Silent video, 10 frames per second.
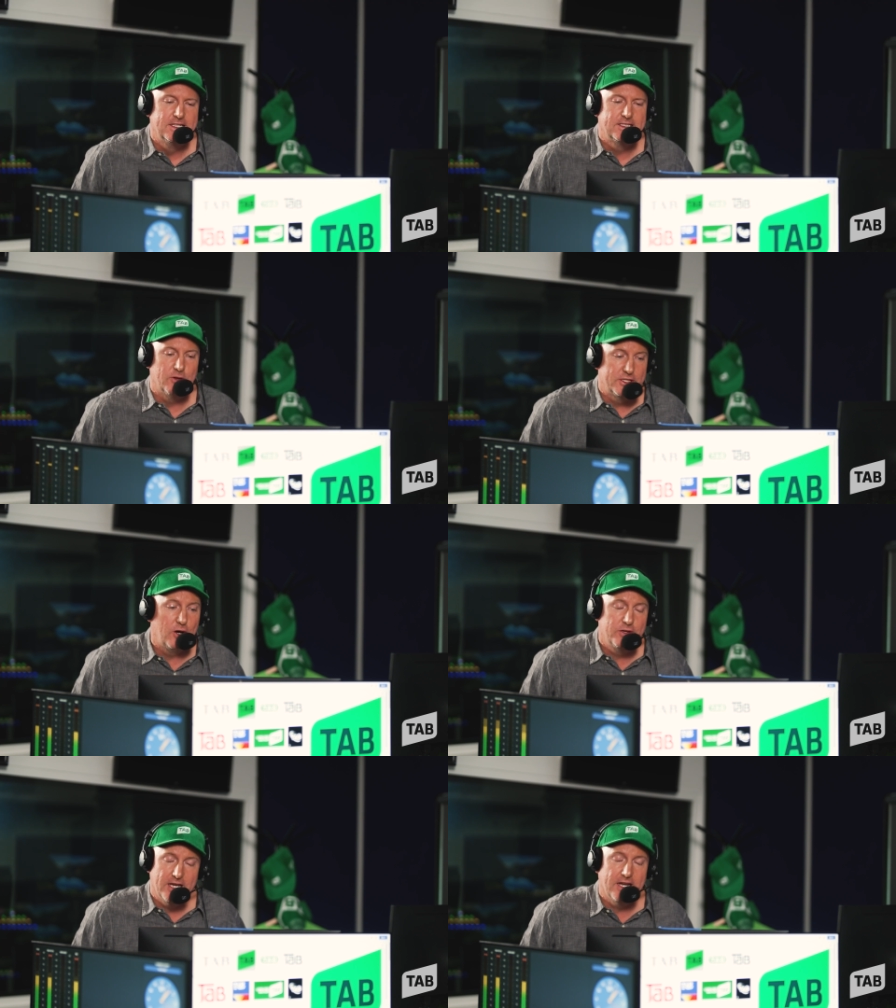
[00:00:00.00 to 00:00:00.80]
So I
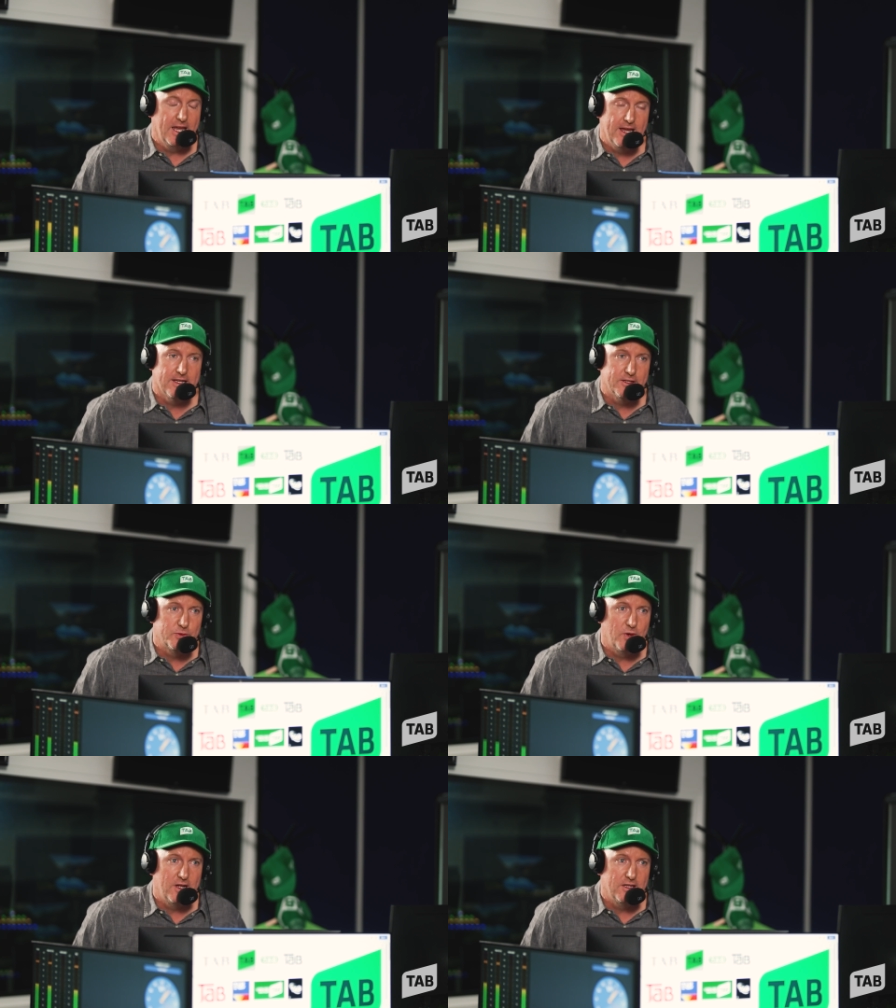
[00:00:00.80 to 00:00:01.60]
told you how to handle it
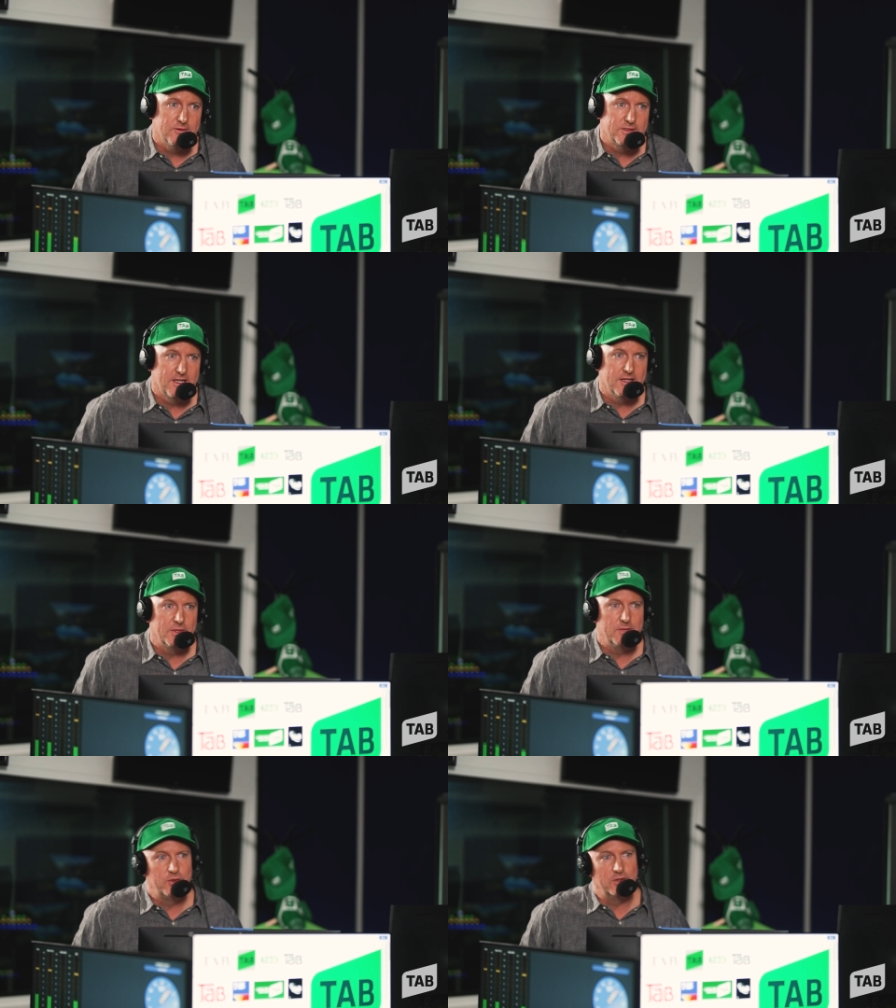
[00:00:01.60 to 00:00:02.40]
as well. It was going to
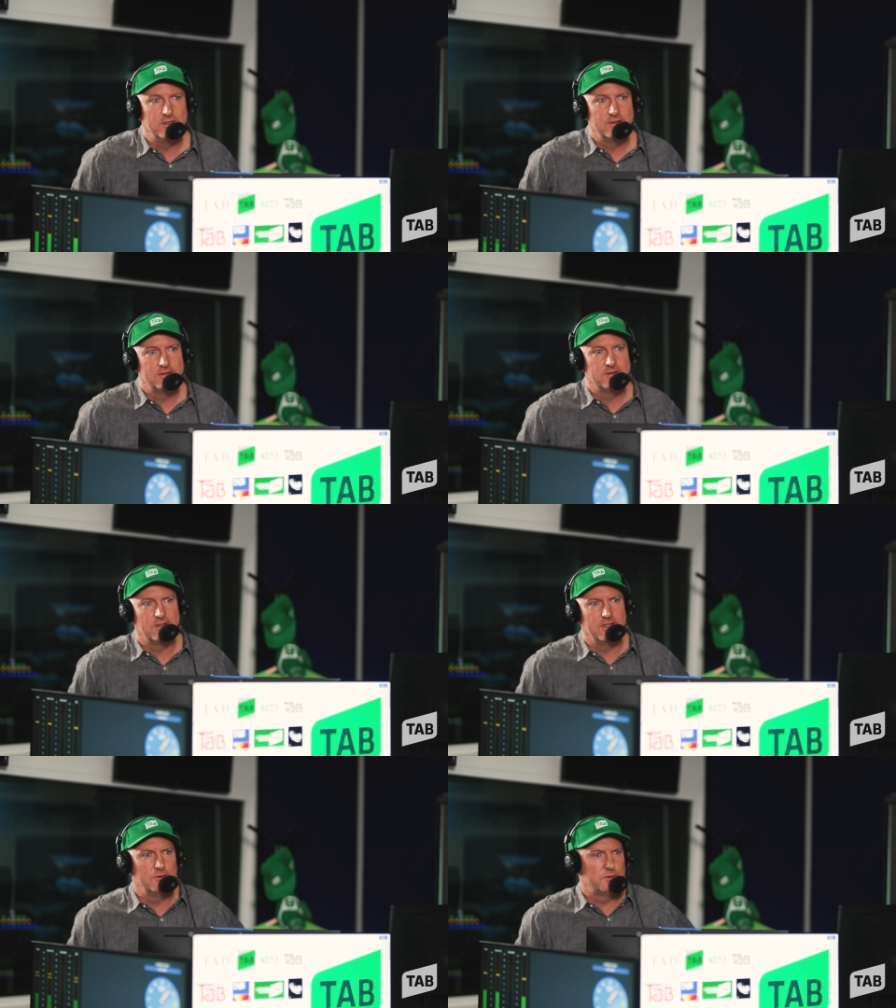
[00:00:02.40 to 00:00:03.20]
be put
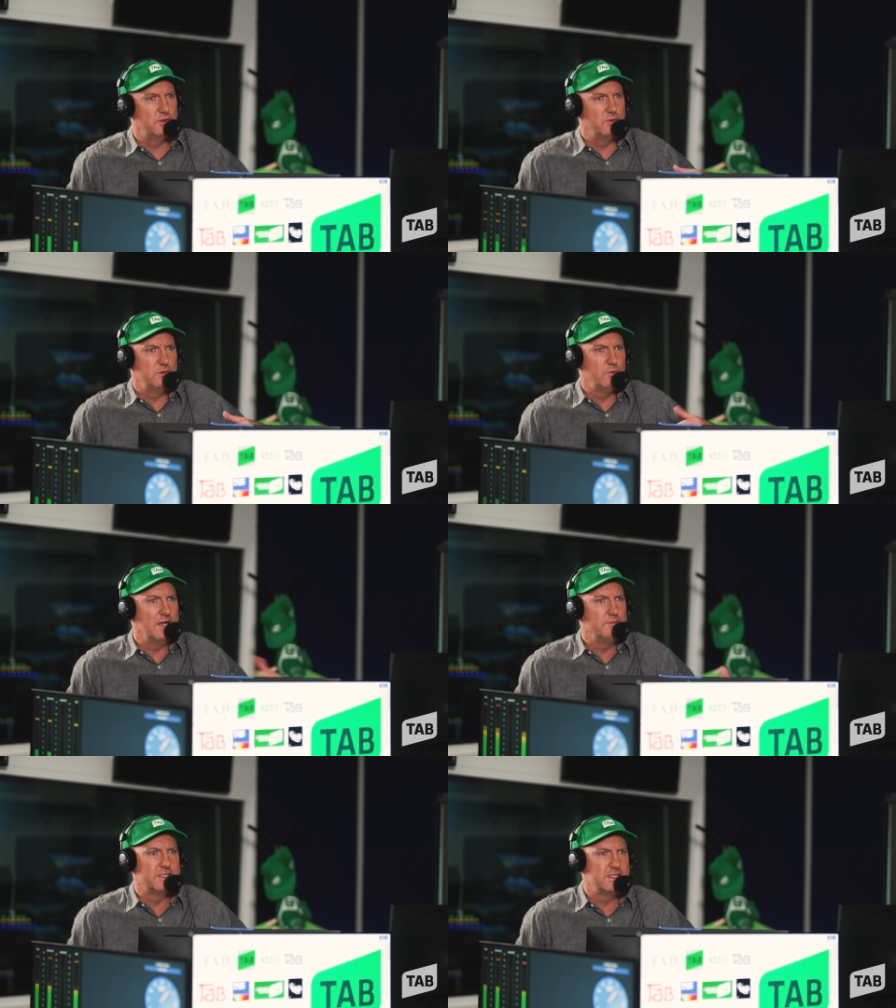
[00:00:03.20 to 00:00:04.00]

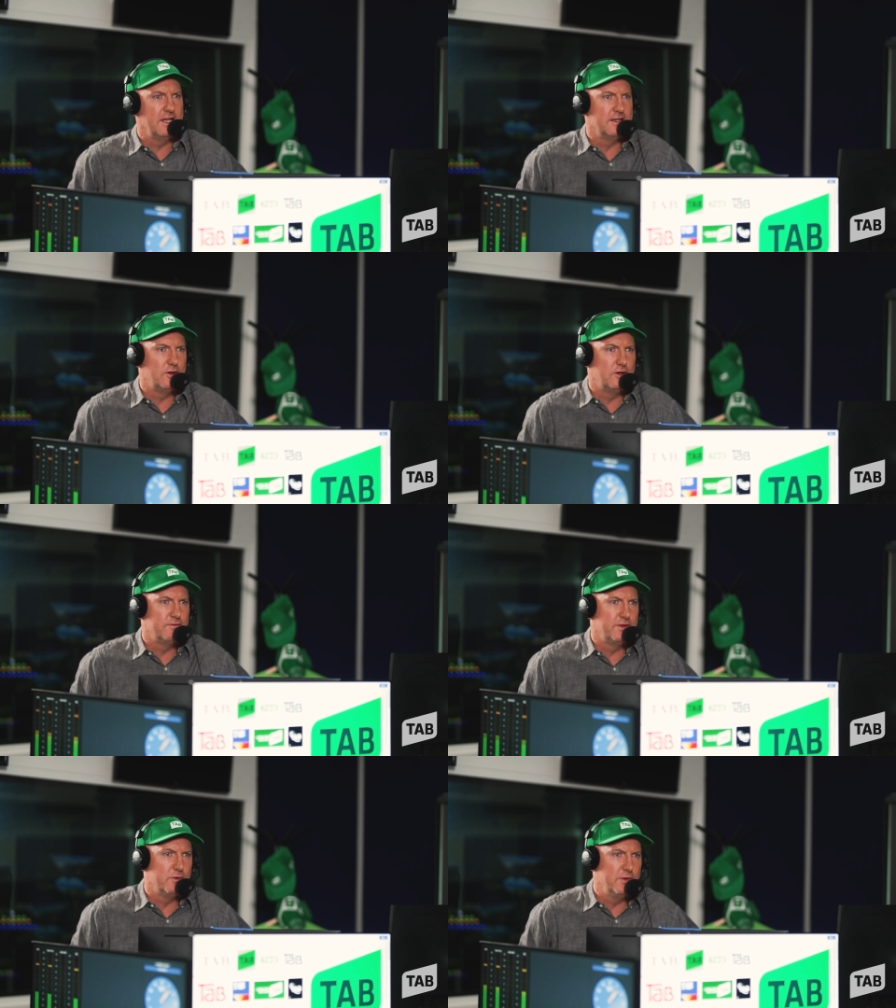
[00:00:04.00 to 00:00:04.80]
1% on
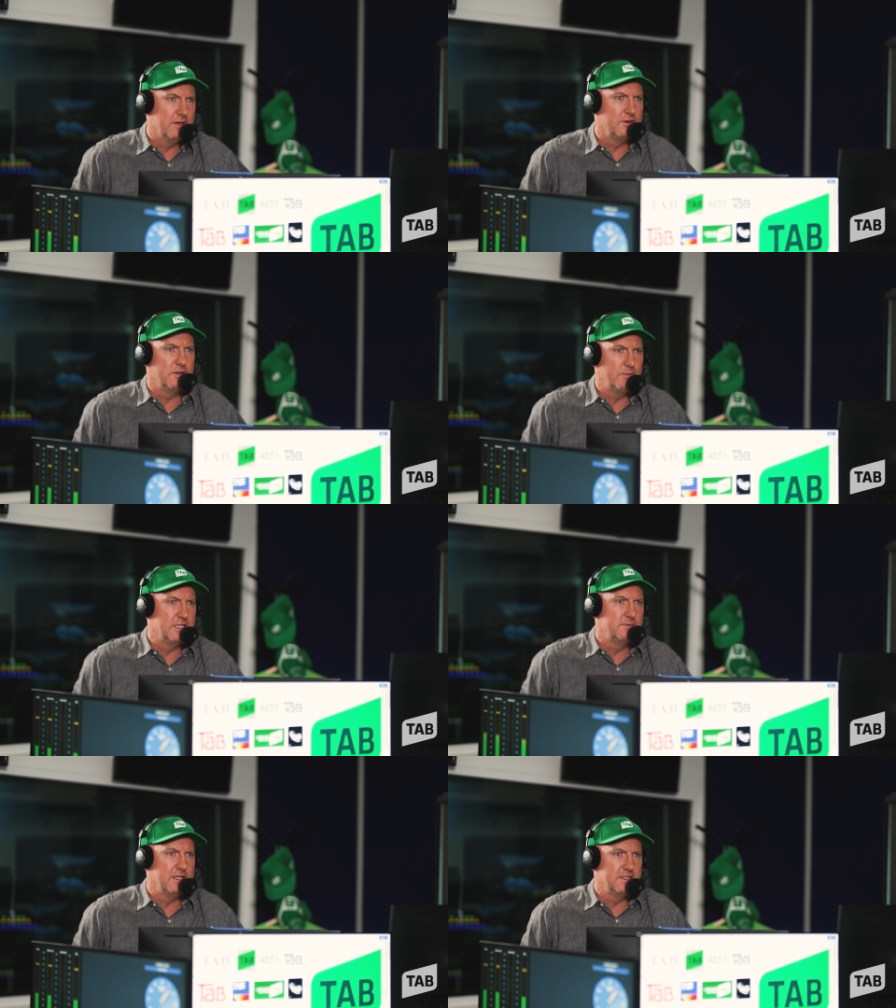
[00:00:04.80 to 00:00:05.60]
for the win on your
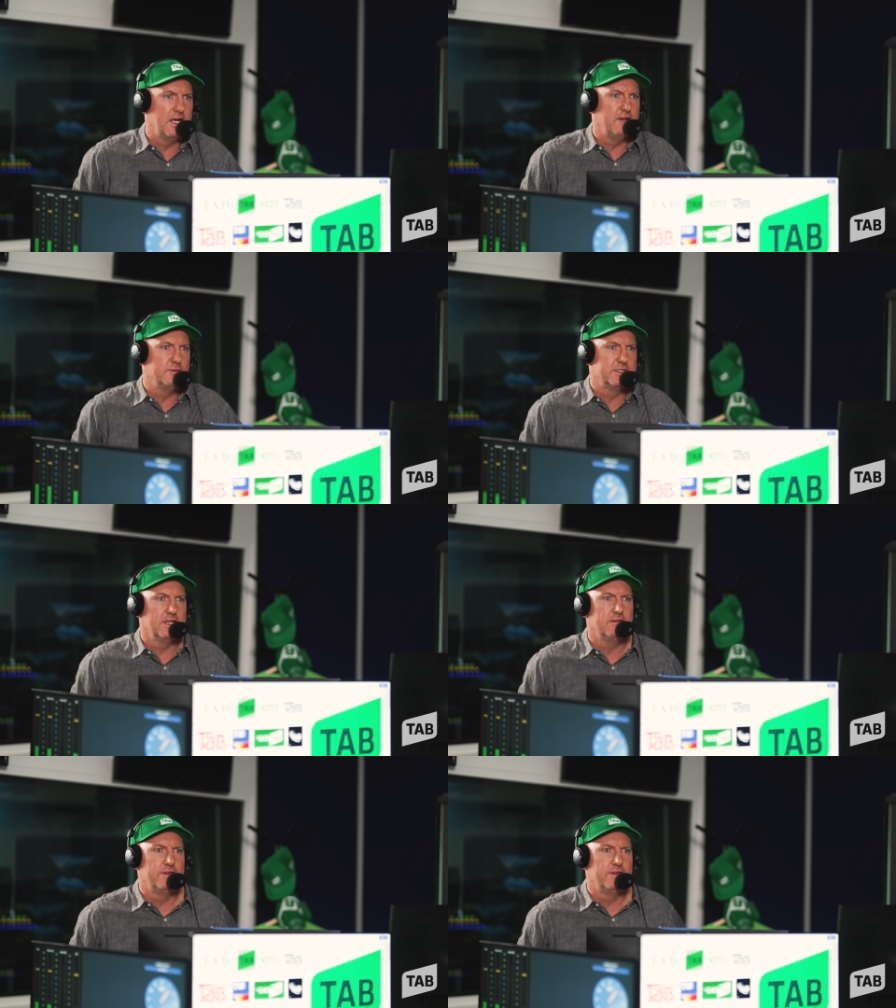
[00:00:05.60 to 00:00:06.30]
best bets and 0.5%